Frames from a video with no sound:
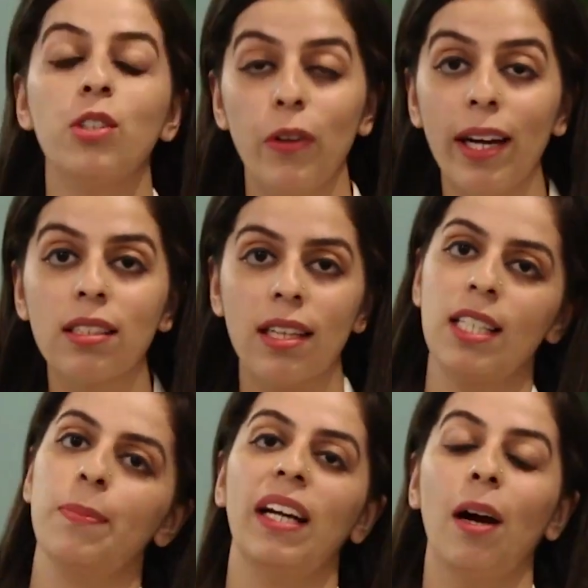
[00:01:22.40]
Stress
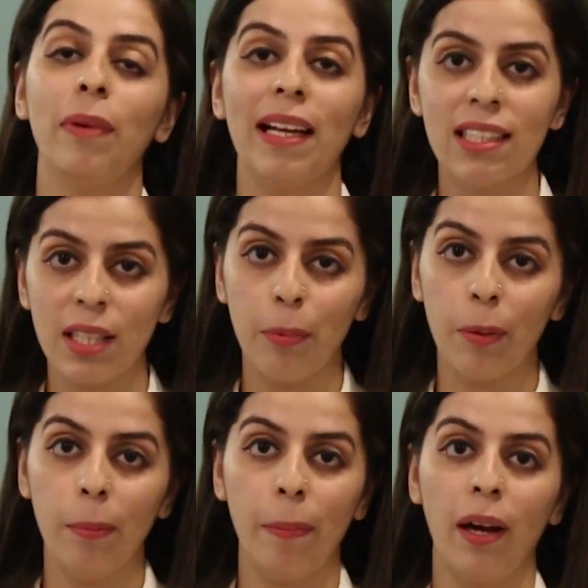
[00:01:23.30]
has become
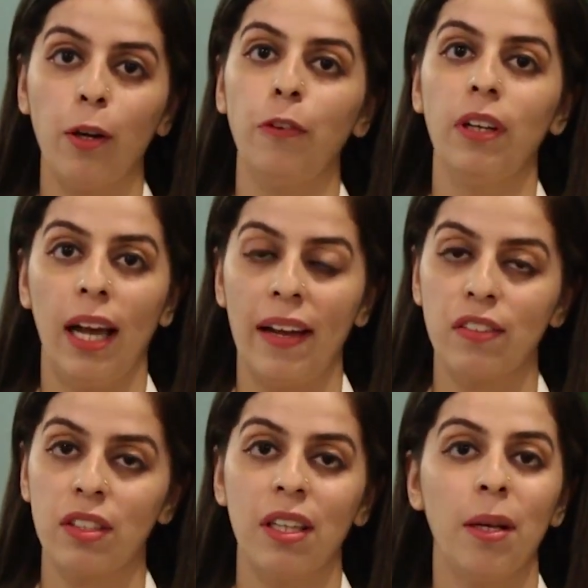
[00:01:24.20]
inseparable part of our
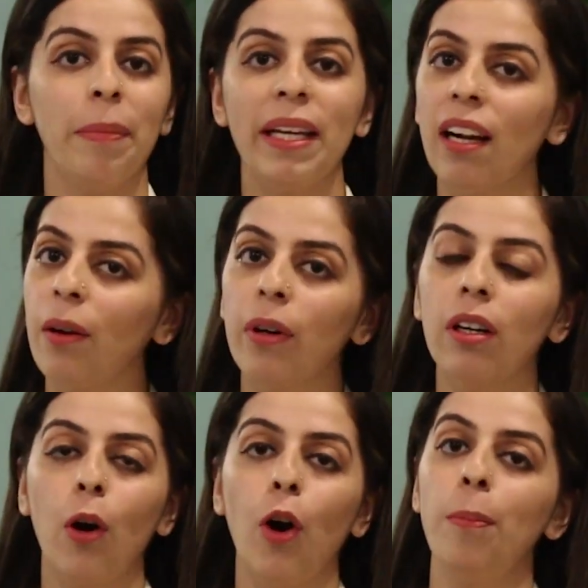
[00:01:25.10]
lives, be it our
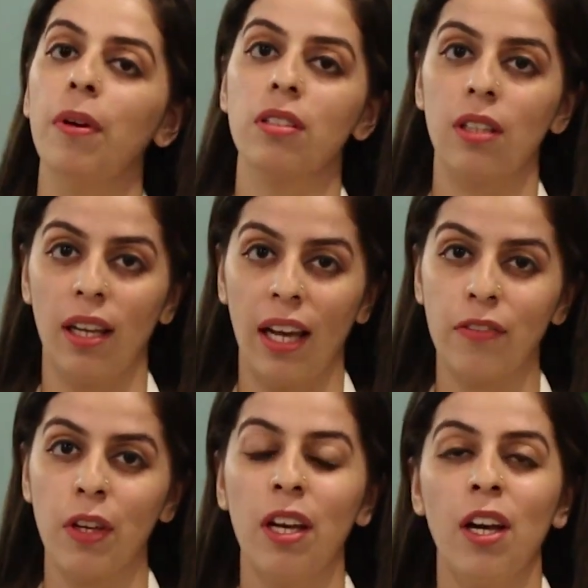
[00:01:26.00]
work or personal
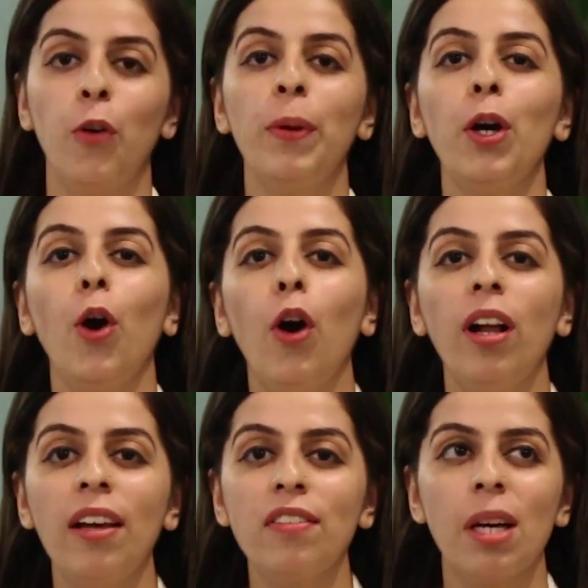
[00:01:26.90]
life. We
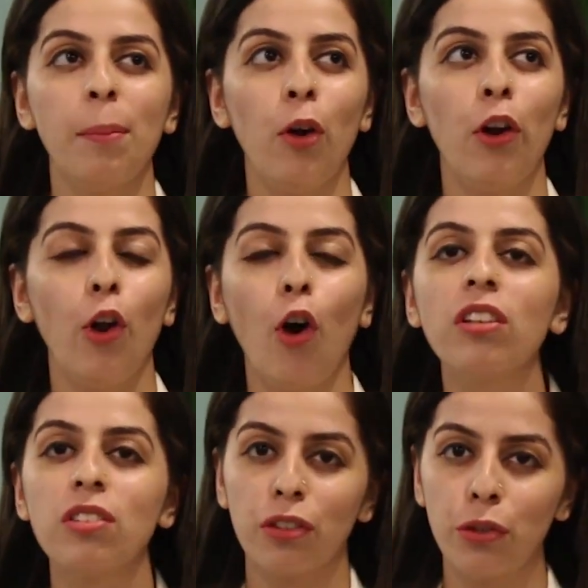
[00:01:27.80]
all have somehow
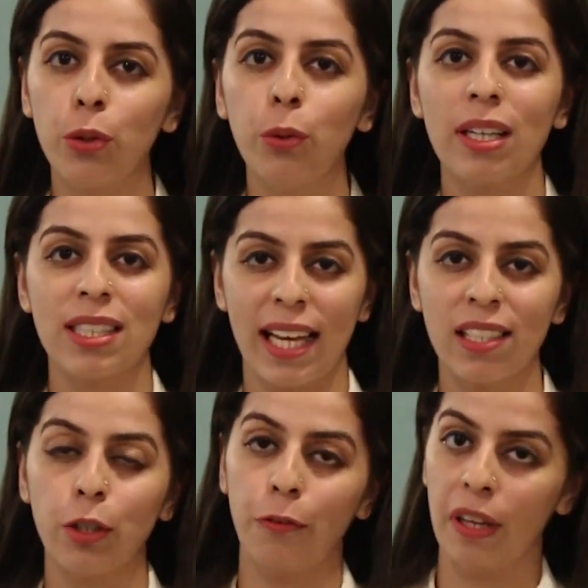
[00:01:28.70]
lost the true
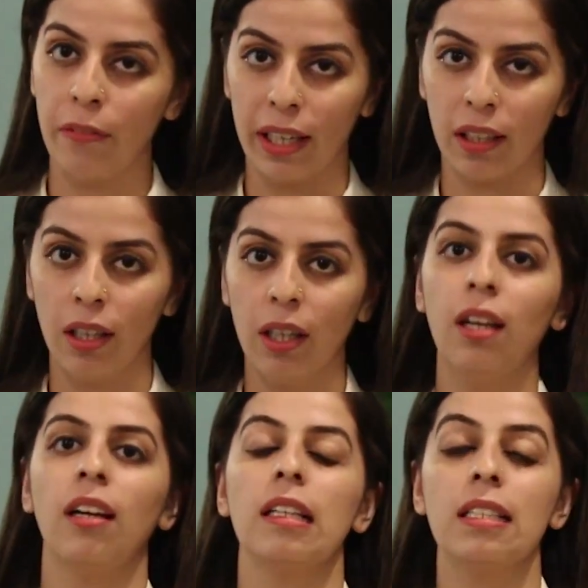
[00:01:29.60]
essence of living.
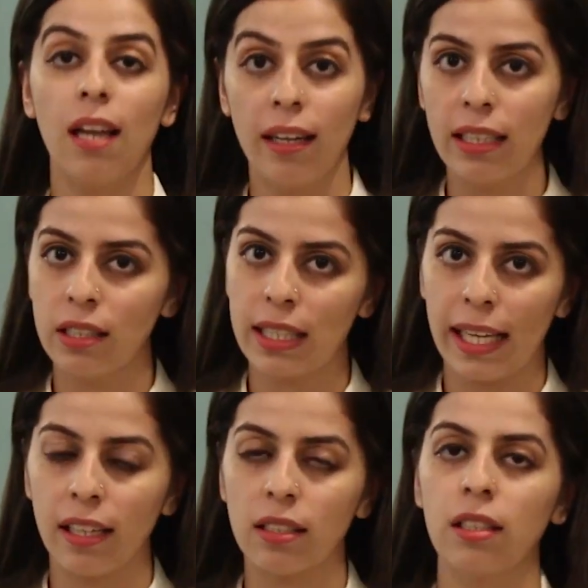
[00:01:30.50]
The study
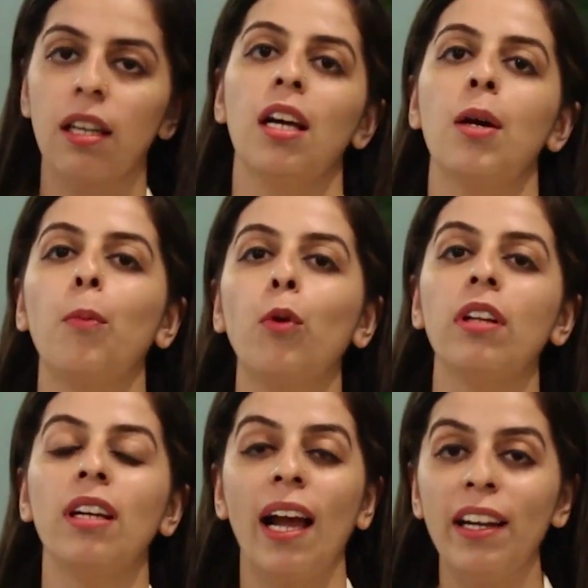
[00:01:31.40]
says more
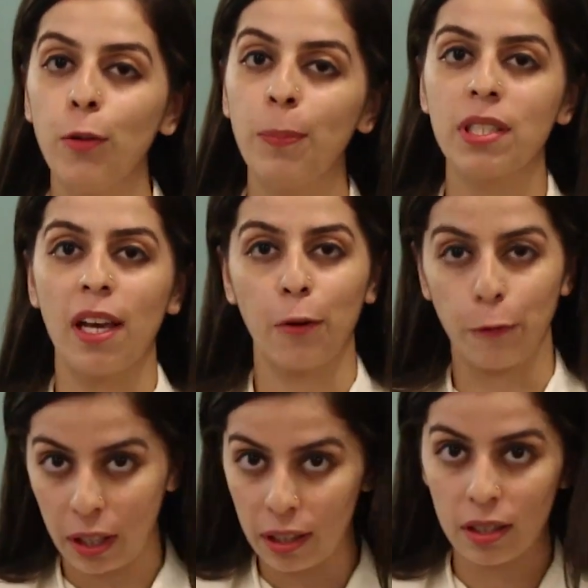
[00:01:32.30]
than 92%
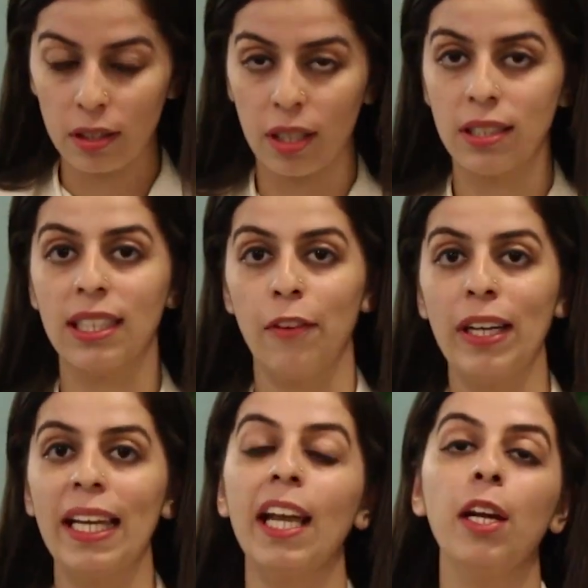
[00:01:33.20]
of Indians,
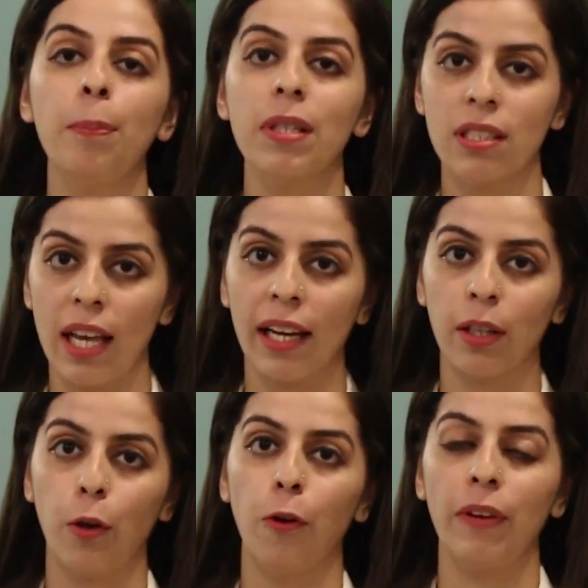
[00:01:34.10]

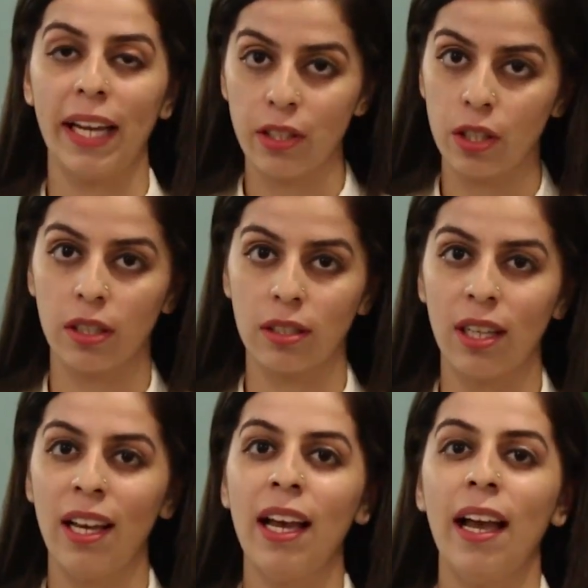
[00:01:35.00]
78% of
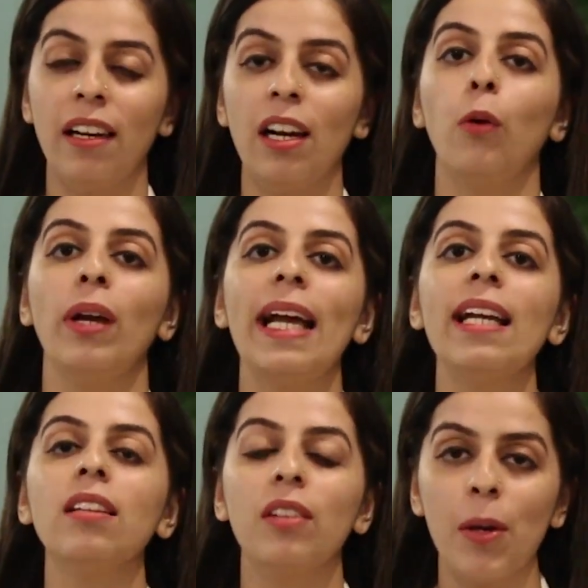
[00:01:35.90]
Asians, and around
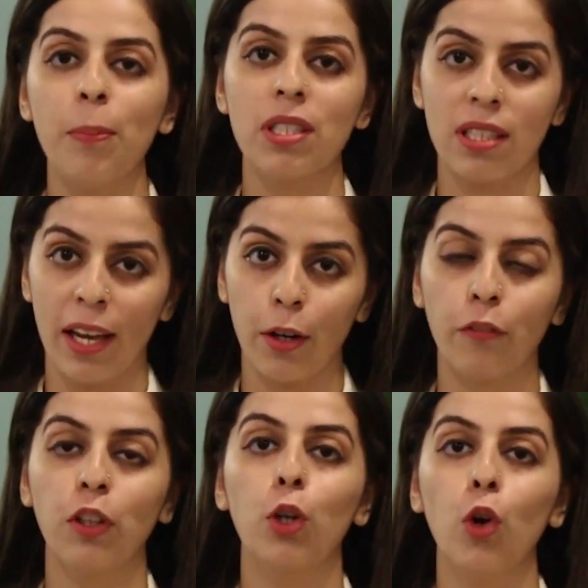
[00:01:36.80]
83%
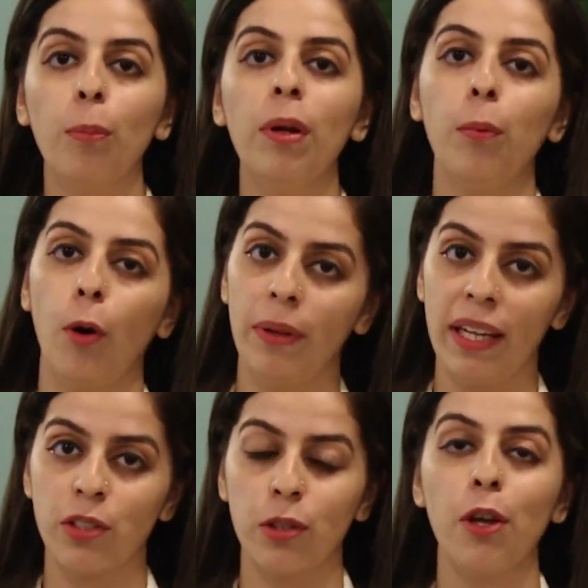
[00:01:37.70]
of the global
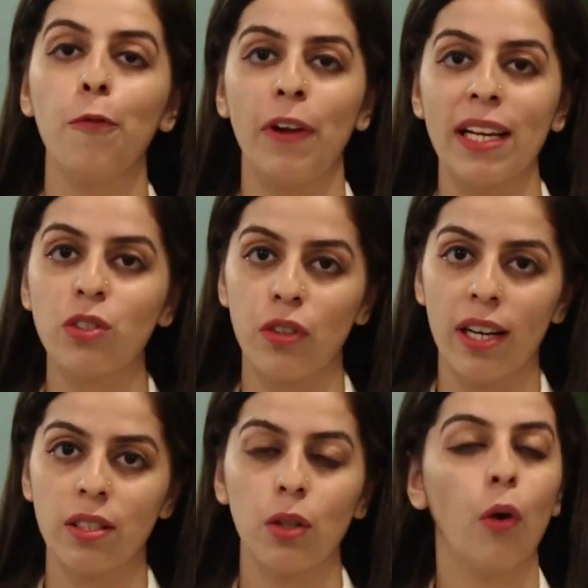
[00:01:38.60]
population face
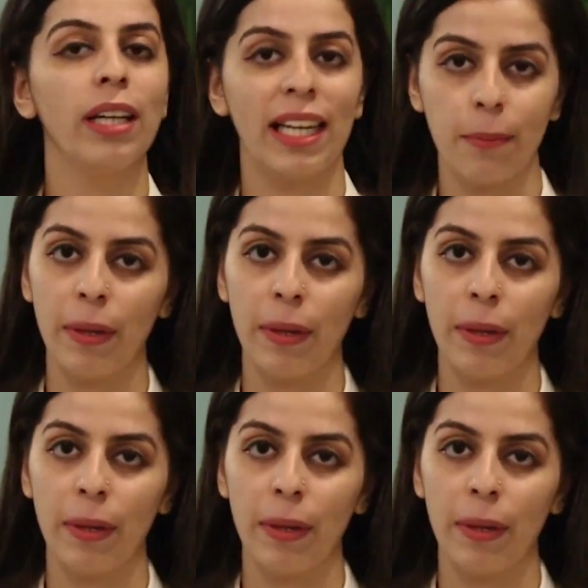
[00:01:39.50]
stress on daily